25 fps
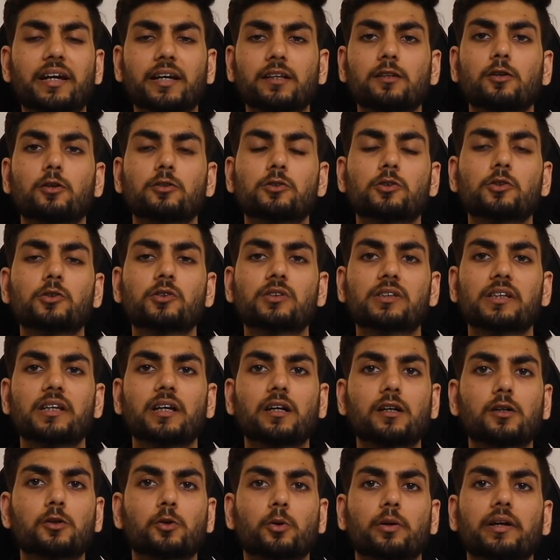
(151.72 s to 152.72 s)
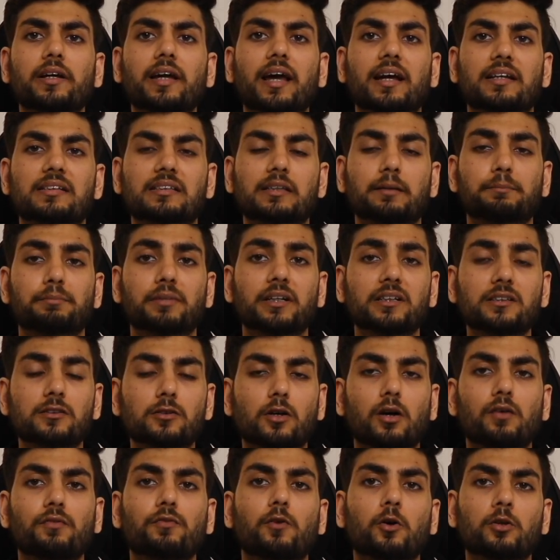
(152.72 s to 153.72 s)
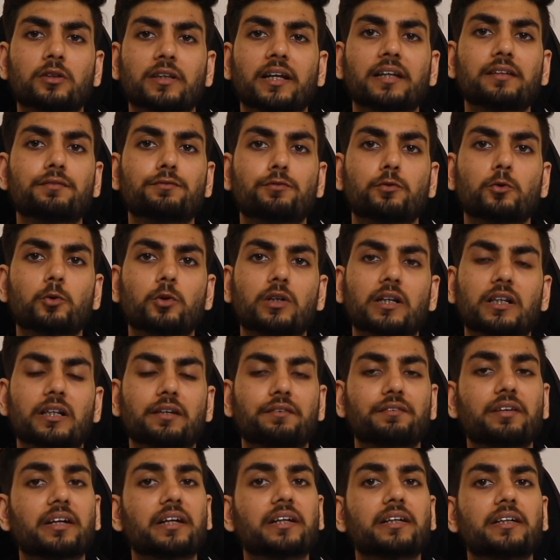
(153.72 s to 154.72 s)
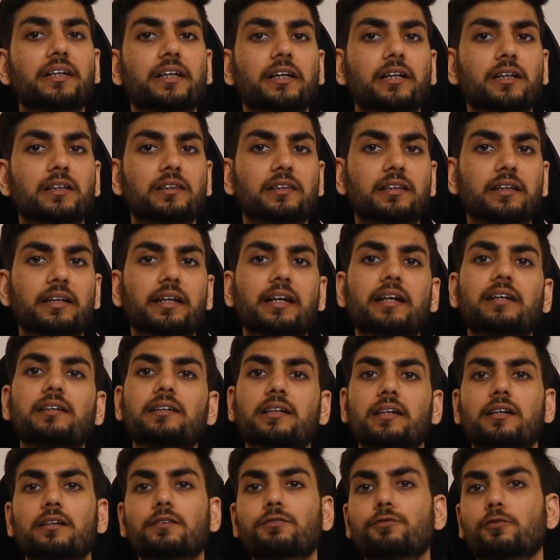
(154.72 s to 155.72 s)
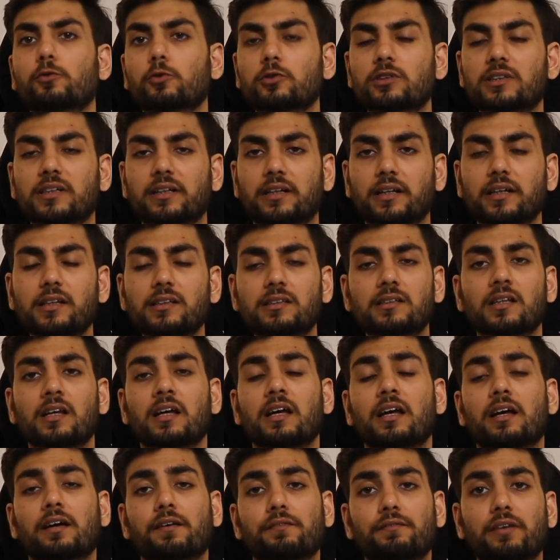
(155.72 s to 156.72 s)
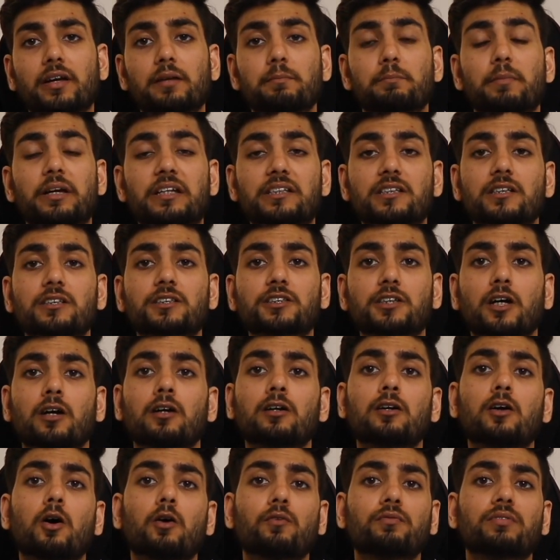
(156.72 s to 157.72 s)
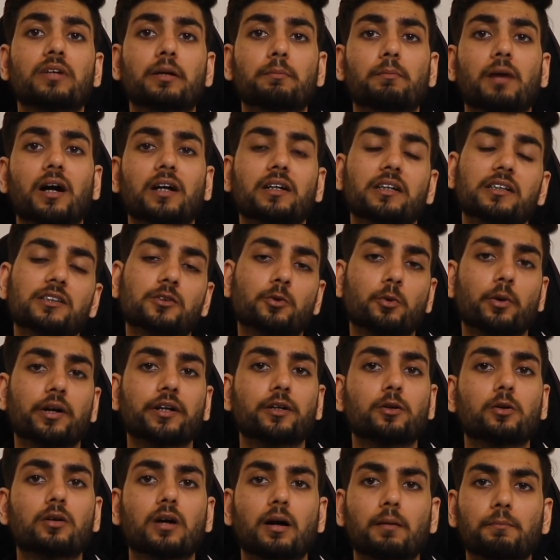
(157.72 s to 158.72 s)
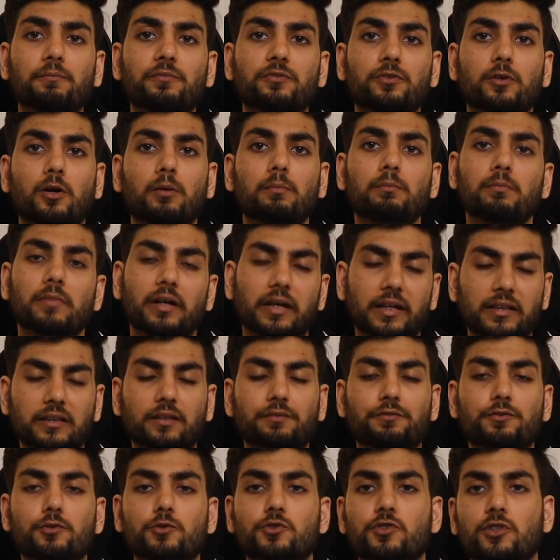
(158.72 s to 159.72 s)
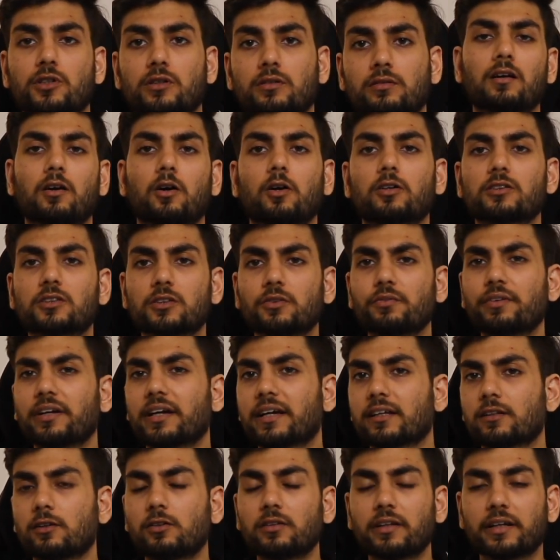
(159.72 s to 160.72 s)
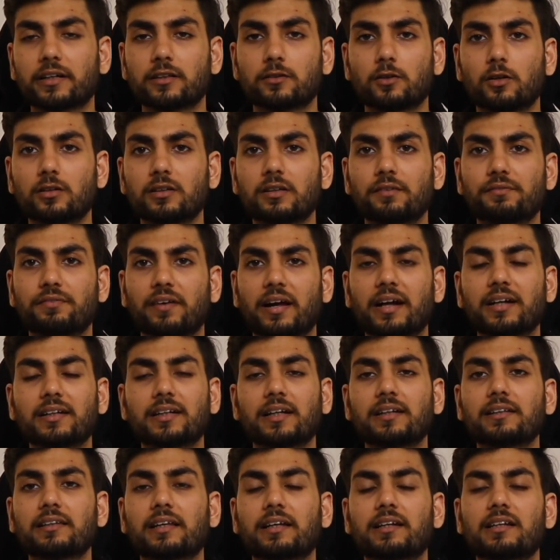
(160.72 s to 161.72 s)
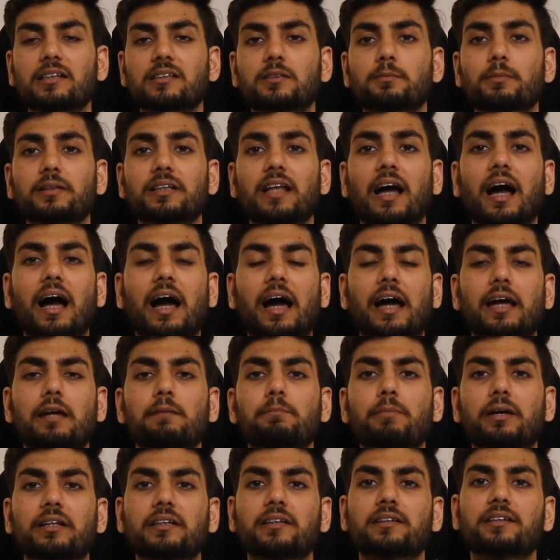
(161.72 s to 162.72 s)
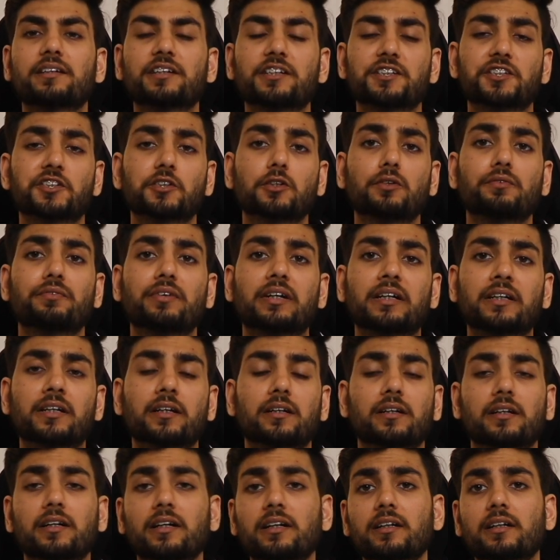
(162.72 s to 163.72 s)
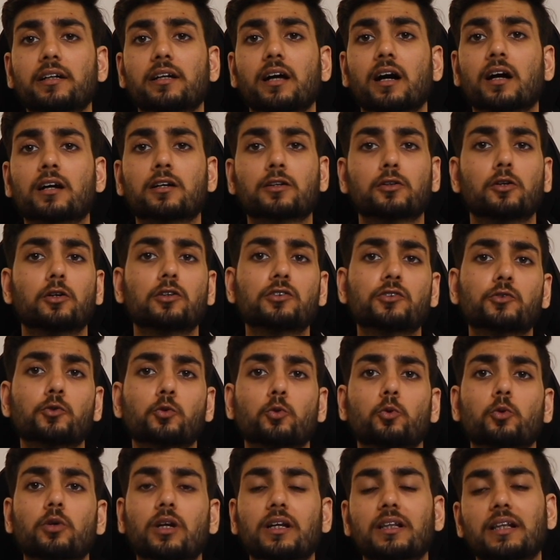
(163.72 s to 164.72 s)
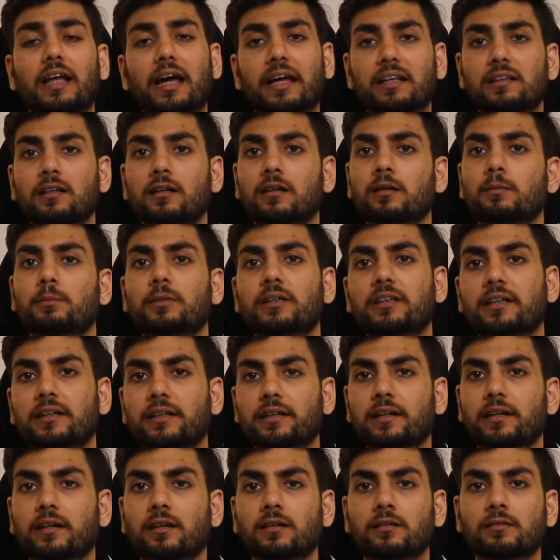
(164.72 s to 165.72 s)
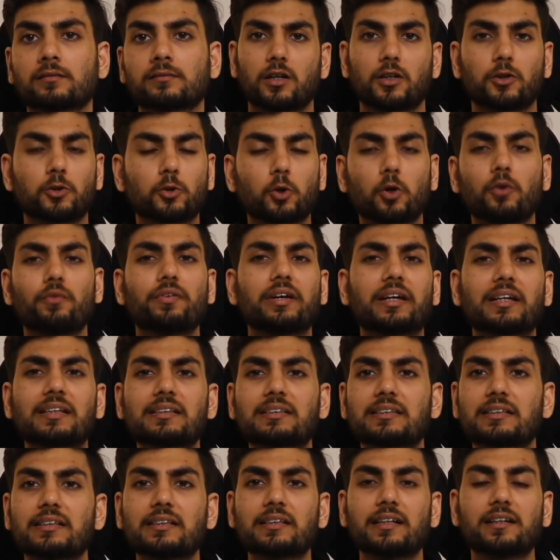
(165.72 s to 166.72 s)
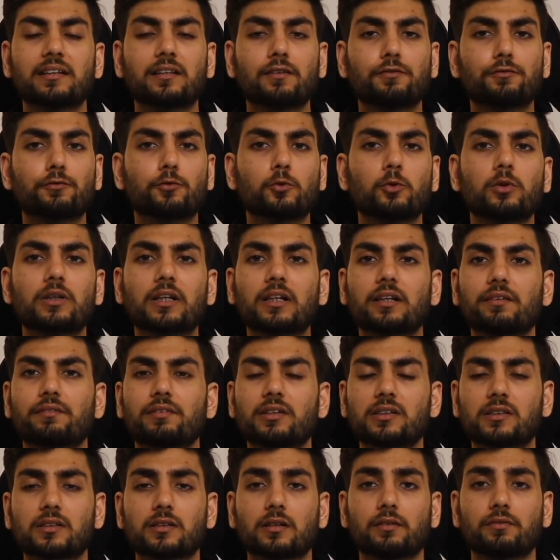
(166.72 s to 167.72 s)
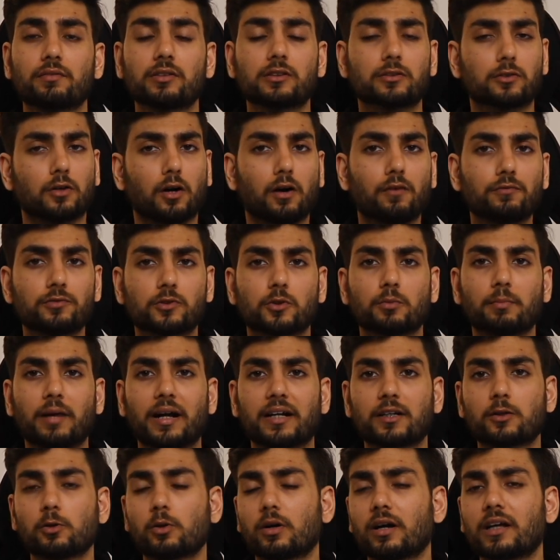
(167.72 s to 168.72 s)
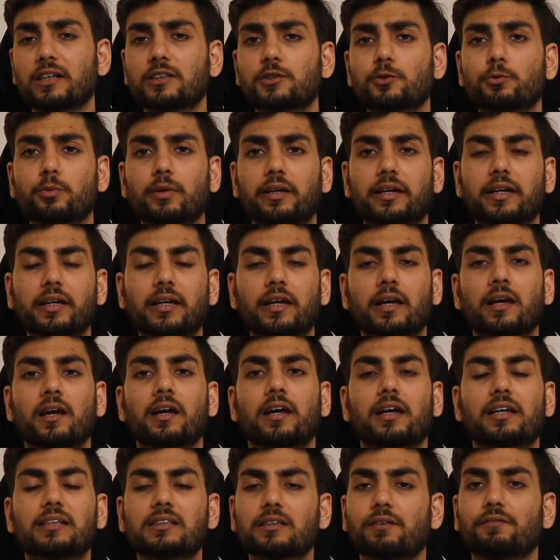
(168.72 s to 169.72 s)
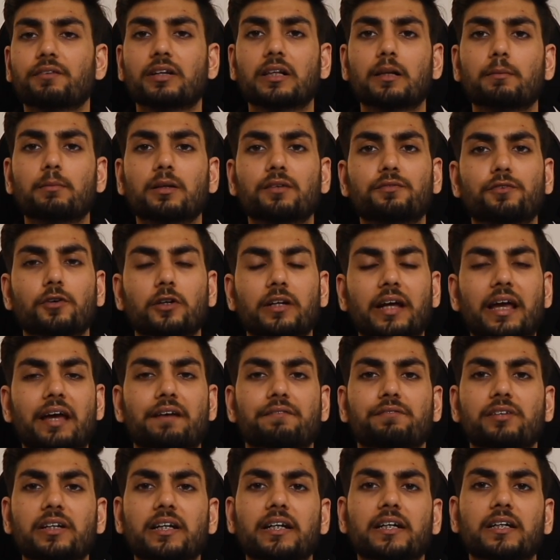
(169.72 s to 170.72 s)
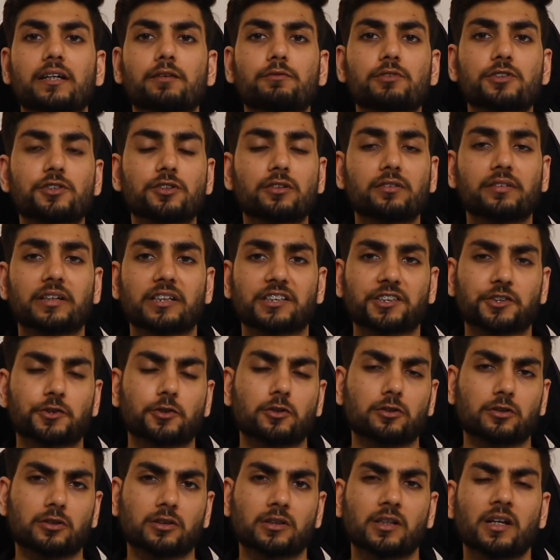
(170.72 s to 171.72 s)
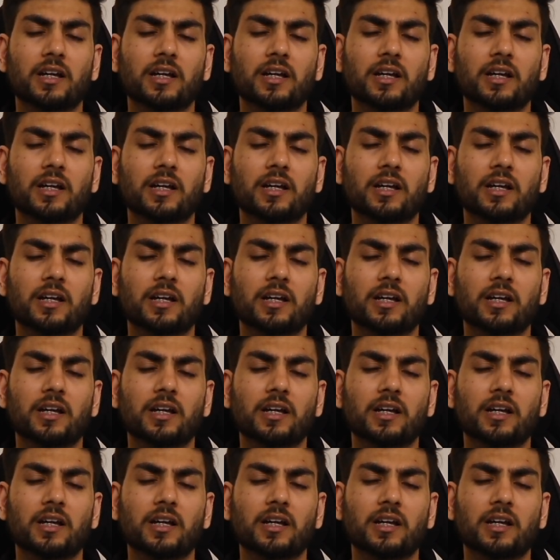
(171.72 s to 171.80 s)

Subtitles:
can also see a growing acceptance of online food delivery in tier 3 and tier 4 cities where major chunk of demand is going to come from in the future. Also, we cannot ignore the fact that there has been high penetration of internet across rural and urban India. Though we can see that the food delivery service of Zomato and Swiggy is available for every individual restaurant,